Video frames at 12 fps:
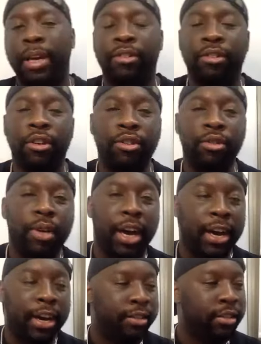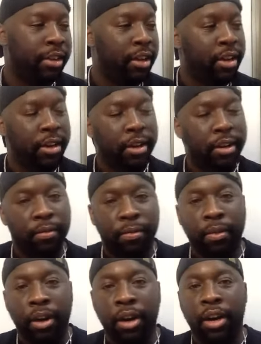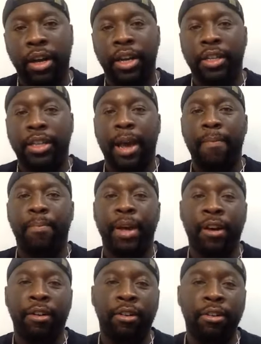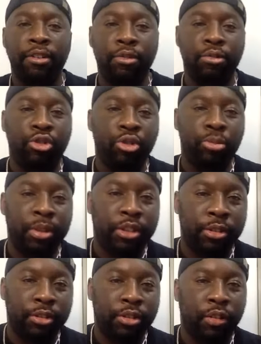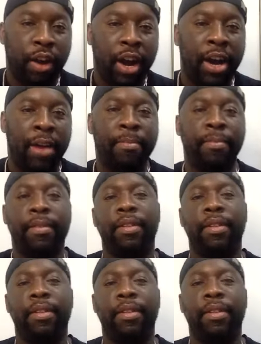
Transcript: make sure you guys hit that bell on YouTube and subscribe.